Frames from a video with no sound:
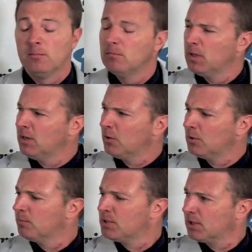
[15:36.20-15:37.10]
Any other
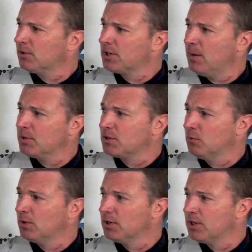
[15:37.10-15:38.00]
particular topics you
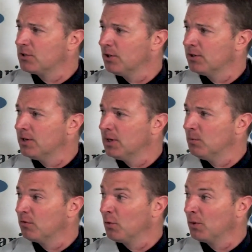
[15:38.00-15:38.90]
wanted to touch on today
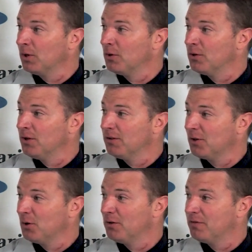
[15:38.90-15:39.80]
before we go to the
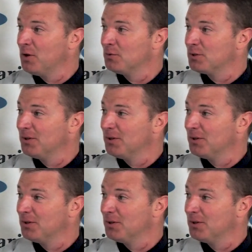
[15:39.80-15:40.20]
phones?